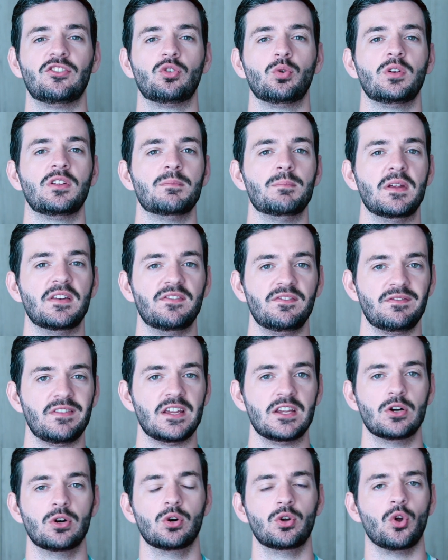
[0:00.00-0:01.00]
it to his
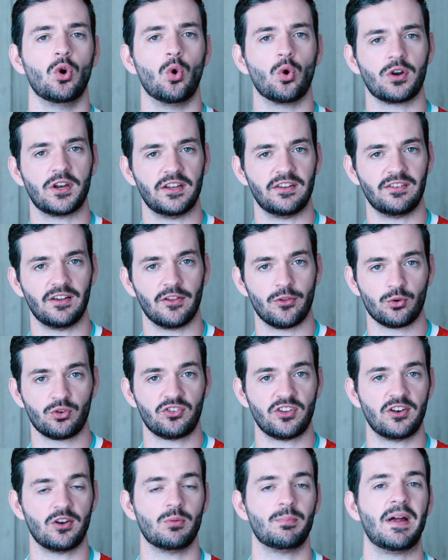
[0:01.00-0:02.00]
midfield or his other
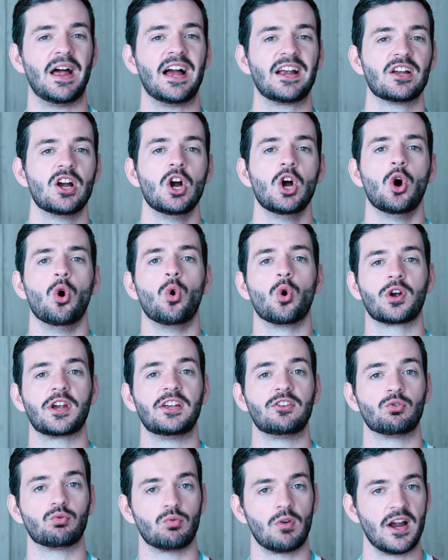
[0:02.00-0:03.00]
center back or
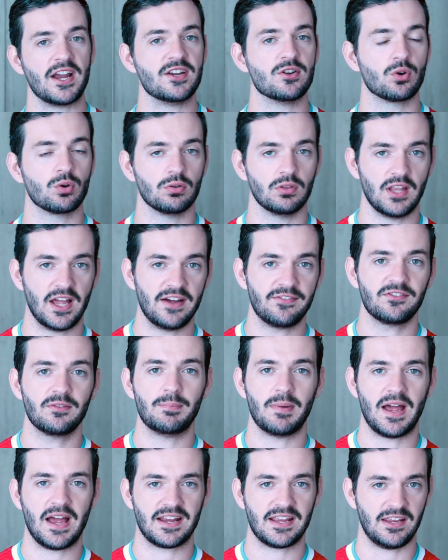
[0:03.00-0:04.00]
his right or left
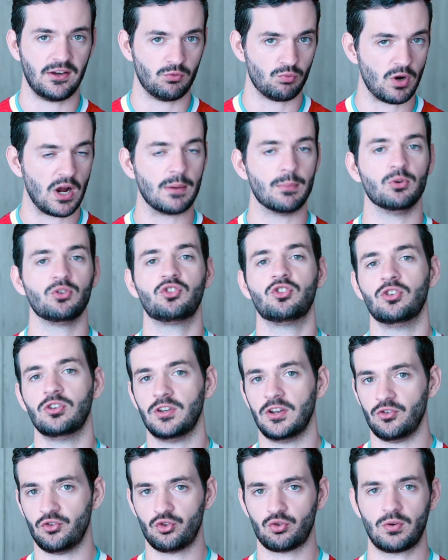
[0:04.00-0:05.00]
back in
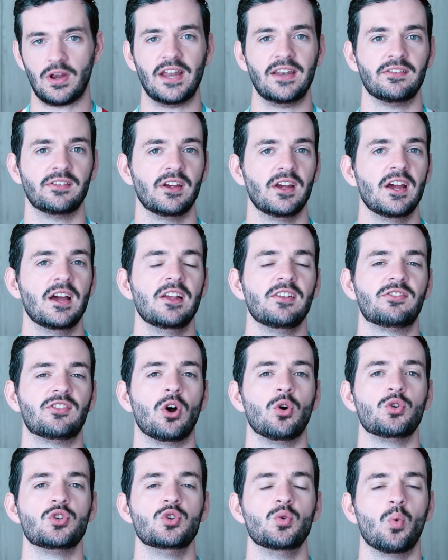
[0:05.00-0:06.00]
Robertson and Trent.
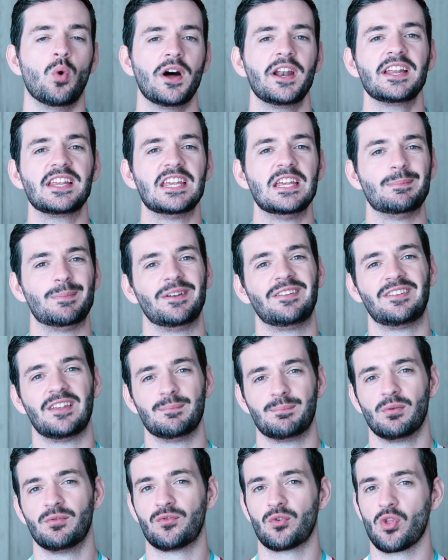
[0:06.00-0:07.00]
So you want to keep it
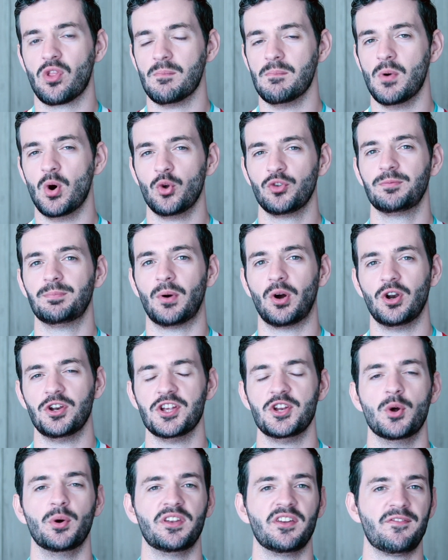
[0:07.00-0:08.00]
simple for the most part.
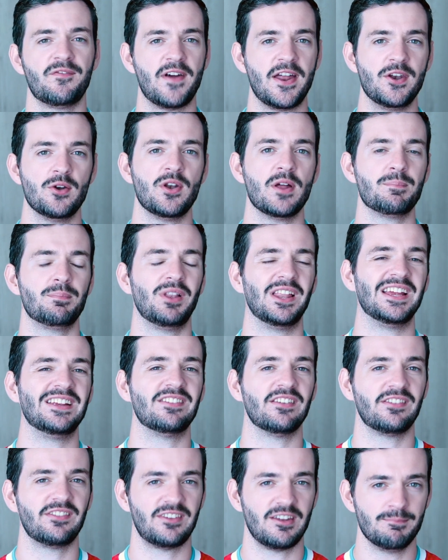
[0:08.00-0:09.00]
You know, a defender that
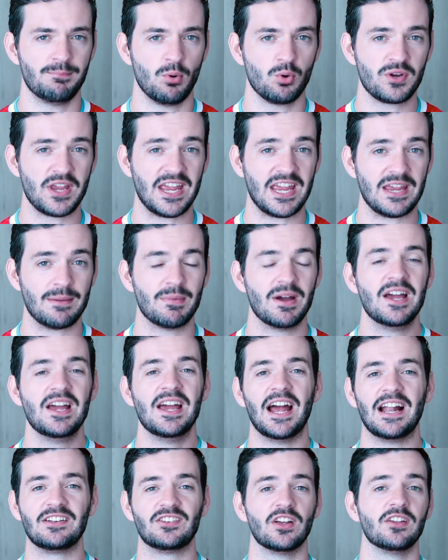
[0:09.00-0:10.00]
plays a simple simple game
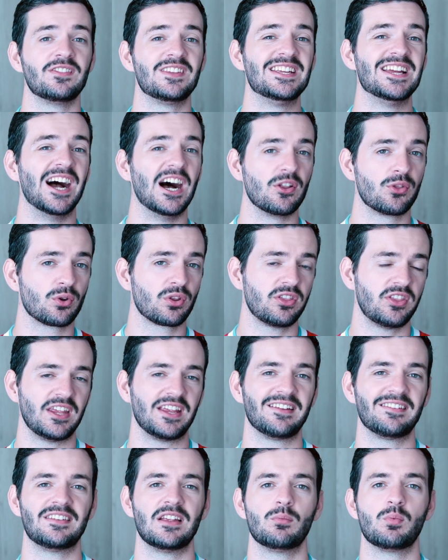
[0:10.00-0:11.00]
and does the other
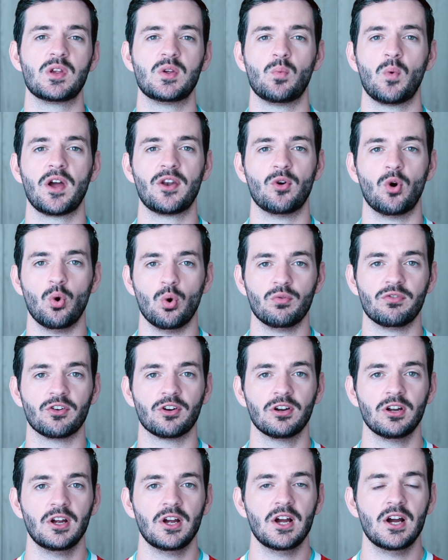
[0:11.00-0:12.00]
things that we went
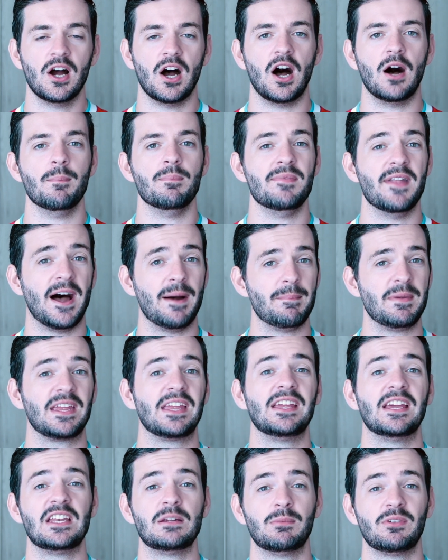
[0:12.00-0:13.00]
over, not
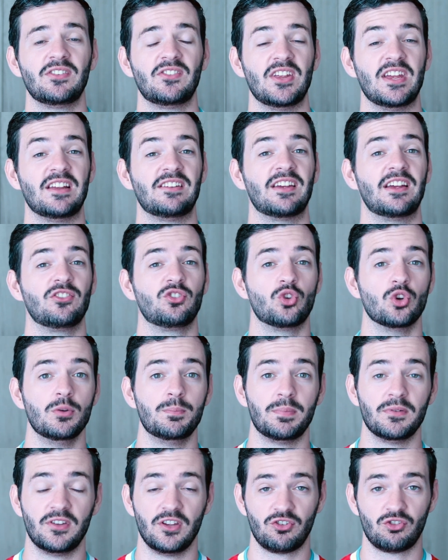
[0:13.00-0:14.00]
making any mistakes, has
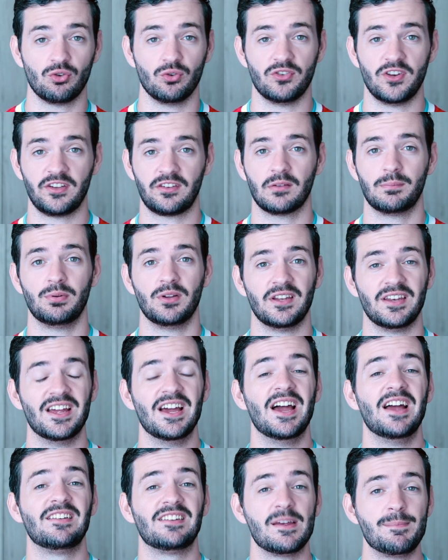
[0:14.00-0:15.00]
good positional discipline,
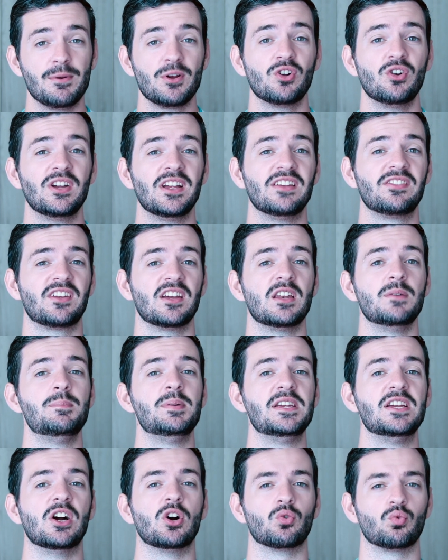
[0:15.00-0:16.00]
typically is going to
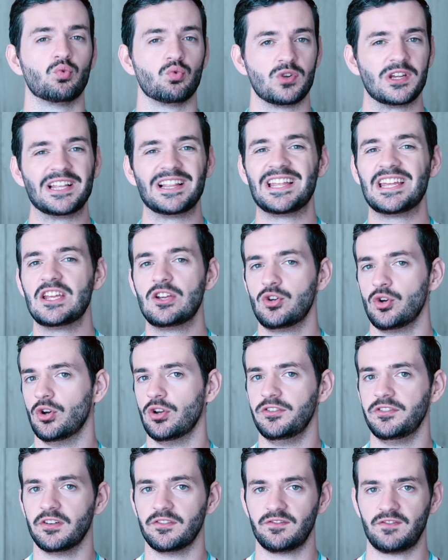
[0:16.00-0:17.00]
be a really
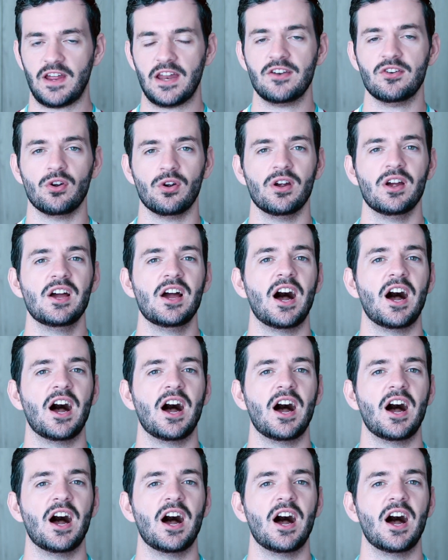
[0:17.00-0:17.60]
good defender.